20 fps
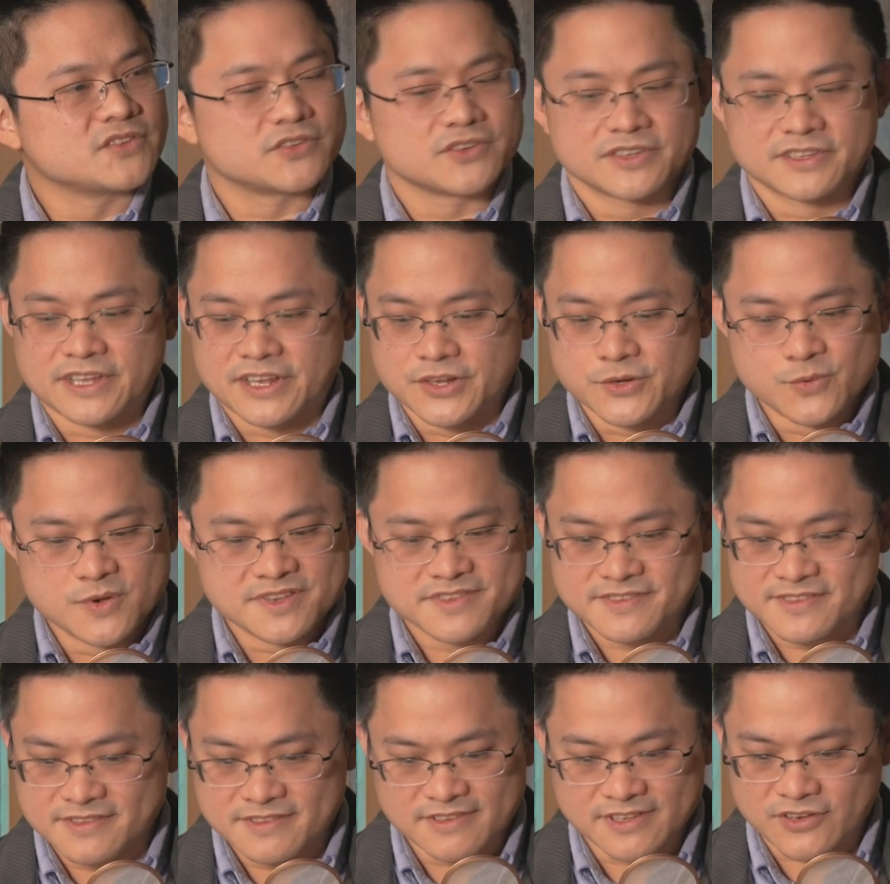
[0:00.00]
So, in other
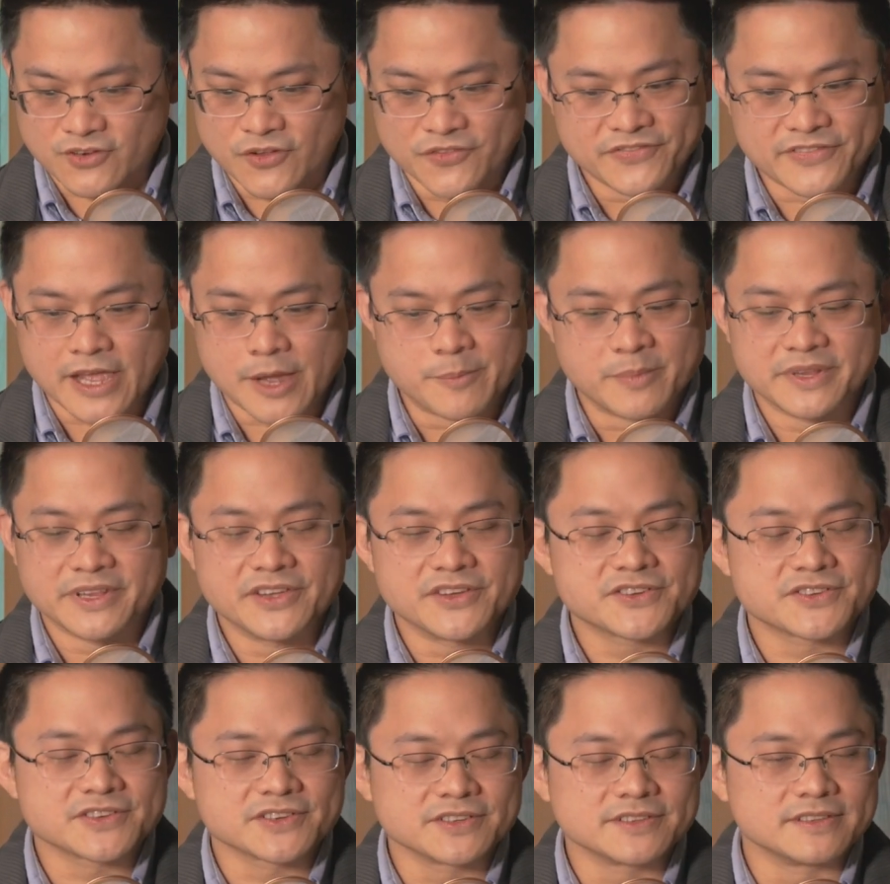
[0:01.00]
words, the
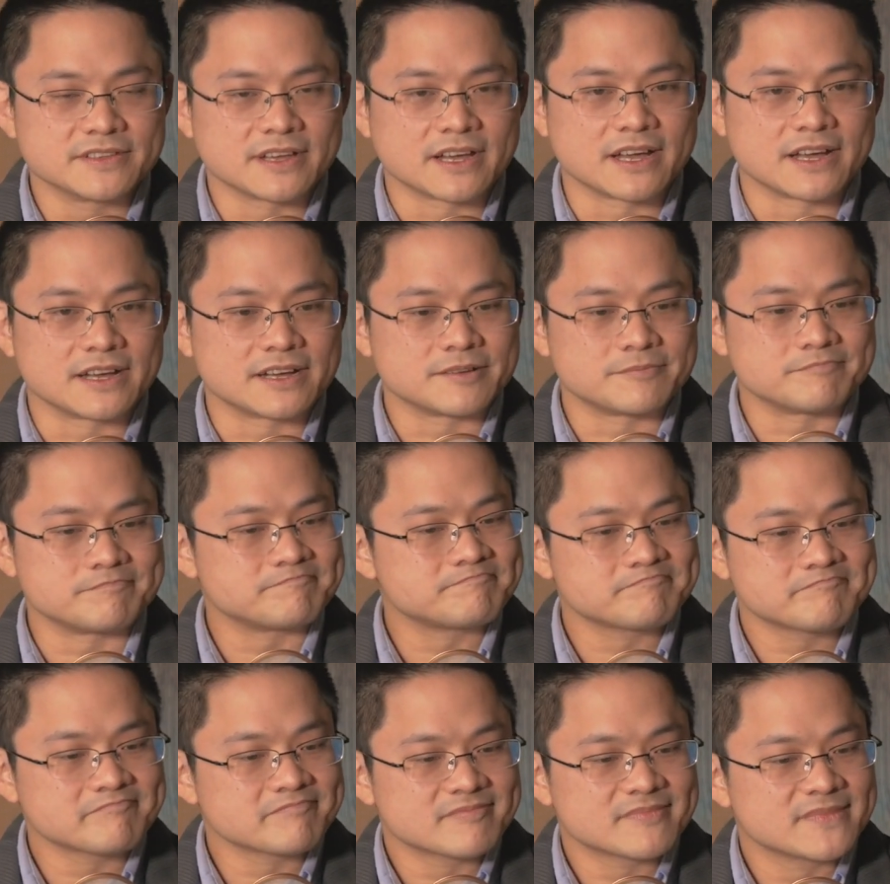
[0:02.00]
contamination, um,
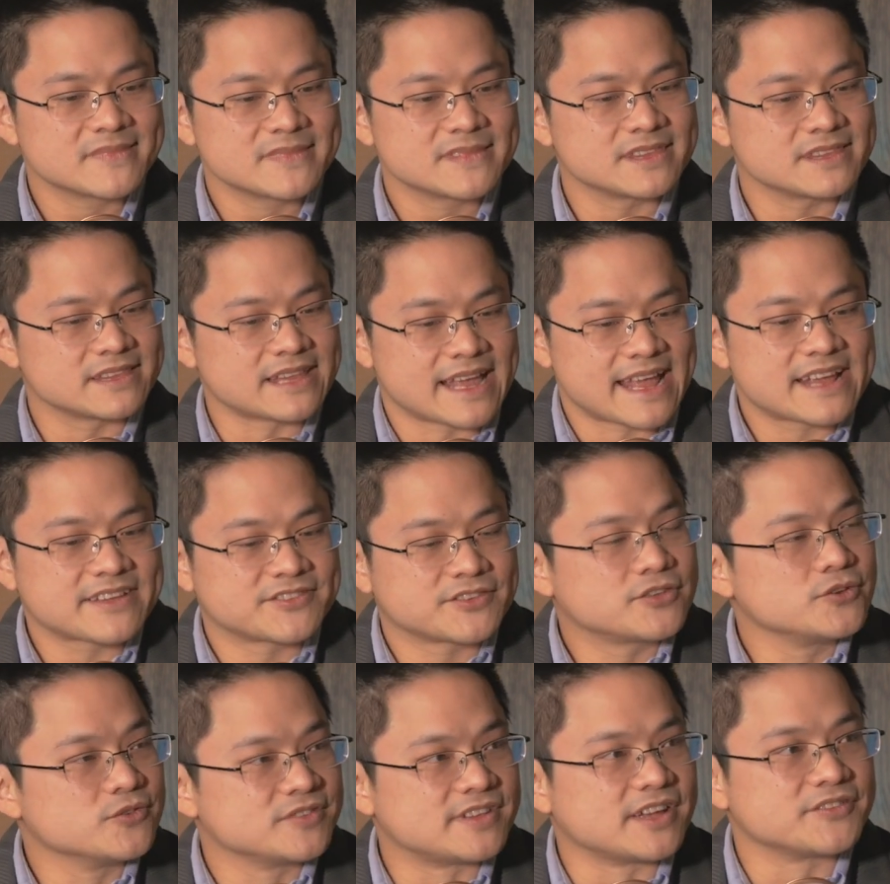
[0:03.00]
the
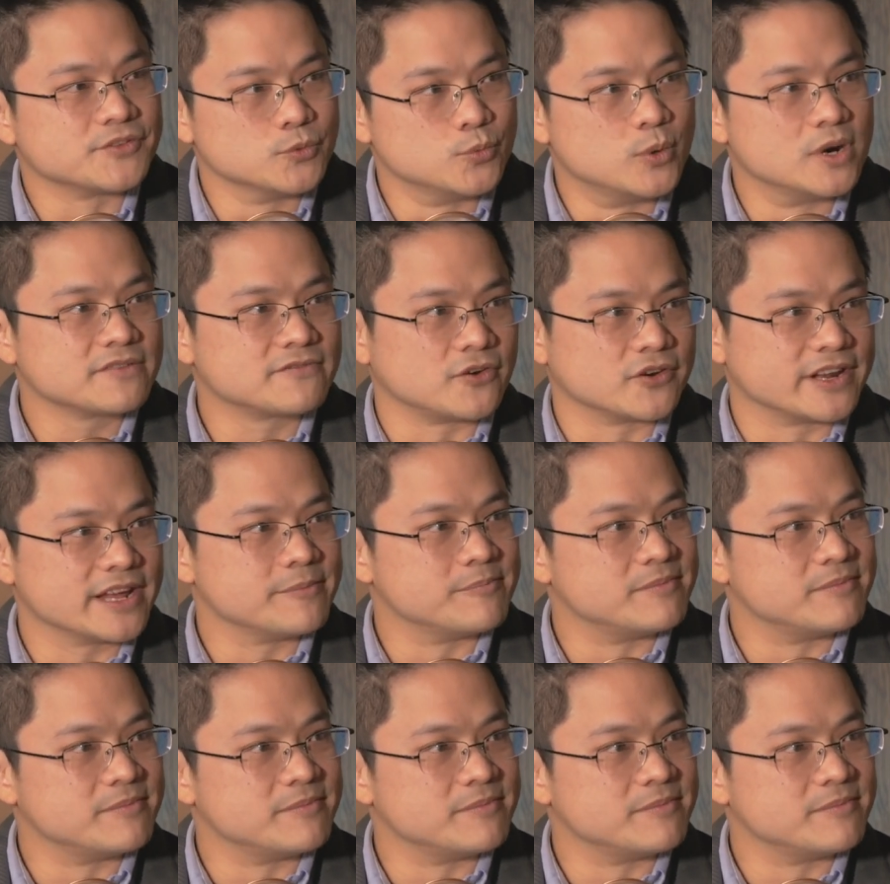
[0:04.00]
excuse doesn't work for